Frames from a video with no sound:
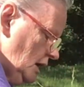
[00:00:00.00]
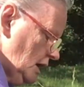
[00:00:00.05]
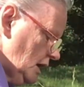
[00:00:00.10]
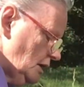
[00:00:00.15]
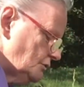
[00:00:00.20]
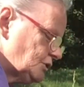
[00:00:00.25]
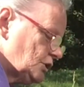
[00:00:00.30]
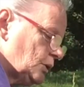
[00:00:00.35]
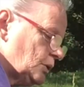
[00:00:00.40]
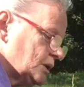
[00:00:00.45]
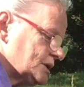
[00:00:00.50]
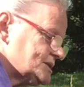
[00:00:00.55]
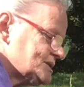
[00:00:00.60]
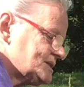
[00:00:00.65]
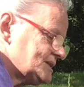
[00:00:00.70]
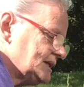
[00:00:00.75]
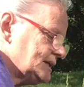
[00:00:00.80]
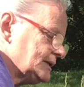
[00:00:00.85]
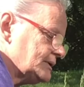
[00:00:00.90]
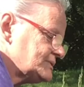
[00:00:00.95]
Of course,
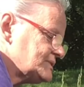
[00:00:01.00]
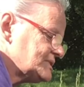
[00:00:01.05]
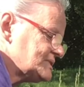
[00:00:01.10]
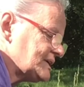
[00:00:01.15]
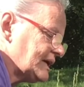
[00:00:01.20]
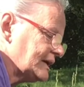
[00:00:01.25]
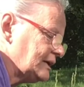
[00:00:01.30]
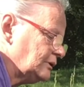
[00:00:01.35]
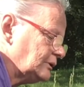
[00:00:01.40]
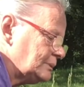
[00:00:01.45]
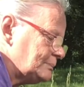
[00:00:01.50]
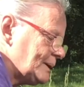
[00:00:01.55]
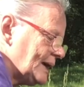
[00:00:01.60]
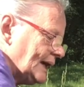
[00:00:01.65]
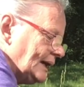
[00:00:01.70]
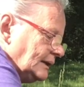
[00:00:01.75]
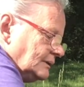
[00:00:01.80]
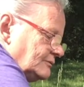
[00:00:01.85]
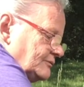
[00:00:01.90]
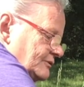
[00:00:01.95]
you know, since I only
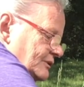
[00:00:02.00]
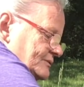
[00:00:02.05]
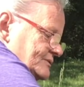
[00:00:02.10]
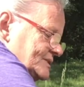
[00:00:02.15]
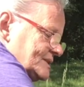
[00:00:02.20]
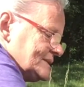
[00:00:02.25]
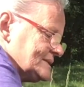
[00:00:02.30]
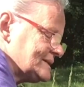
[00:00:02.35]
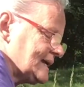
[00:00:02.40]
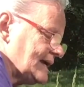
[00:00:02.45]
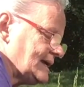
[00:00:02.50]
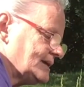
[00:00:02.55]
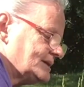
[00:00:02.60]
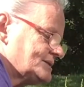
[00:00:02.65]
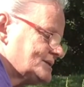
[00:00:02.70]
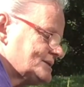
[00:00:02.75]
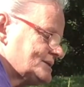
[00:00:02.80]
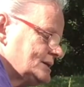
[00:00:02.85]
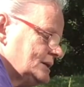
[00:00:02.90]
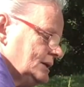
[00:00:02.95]
paid 50
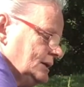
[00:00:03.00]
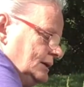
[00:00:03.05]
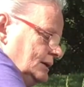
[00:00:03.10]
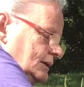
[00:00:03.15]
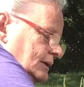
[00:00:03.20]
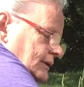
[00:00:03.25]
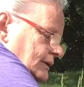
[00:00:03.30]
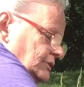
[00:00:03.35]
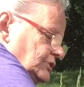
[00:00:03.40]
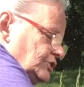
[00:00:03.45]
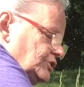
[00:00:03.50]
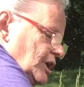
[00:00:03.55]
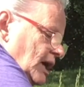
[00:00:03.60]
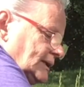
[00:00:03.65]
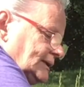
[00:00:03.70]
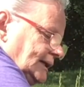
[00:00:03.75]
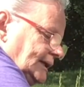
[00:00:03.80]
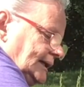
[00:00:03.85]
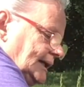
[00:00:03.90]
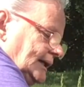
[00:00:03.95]
cents, you're not
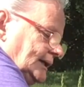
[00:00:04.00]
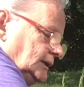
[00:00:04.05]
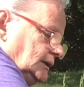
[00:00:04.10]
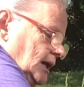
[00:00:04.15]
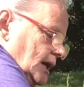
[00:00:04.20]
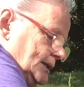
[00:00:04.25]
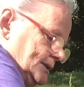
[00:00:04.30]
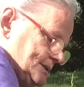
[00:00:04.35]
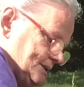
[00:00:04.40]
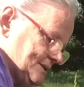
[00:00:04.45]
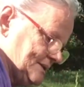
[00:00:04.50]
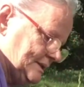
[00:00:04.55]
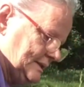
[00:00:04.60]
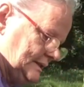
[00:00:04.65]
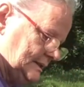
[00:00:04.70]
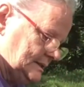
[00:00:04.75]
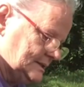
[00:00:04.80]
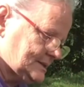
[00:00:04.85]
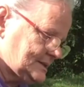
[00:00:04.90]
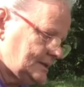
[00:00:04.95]
going to get a lot of
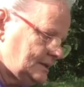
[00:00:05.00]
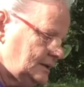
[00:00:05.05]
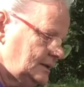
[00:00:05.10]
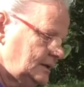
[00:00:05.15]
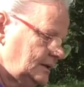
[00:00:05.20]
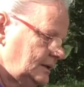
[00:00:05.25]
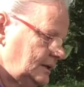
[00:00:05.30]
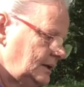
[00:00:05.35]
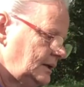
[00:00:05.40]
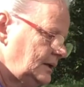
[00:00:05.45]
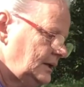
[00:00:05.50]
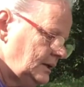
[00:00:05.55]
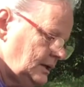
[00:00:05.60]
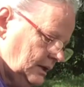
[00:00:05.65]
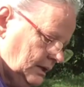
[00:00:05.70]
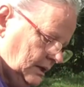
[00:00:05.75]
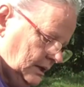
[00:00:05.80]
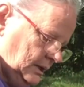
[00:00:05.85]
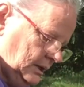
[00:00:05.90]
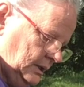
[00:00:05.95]
seeds,
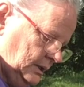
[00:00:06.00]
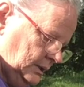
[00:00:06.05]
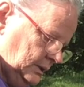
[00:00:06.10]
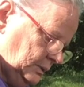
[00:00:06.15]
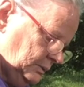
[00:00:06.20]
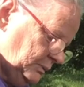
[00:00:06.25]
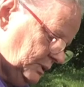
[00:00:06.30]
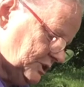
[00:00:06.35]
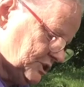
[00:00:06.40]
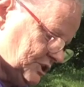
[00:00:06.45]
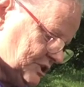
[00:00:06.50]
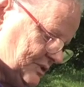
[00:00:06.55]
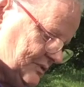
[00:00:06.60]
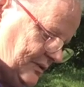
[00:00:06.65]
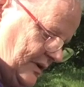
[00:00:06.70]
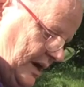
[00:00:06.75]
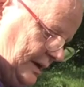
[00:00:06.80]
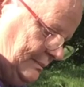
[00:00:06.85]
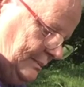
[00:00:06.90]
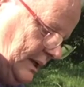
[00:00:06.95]
which is
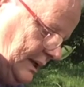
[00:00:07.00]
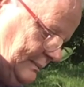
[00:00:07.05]
fine by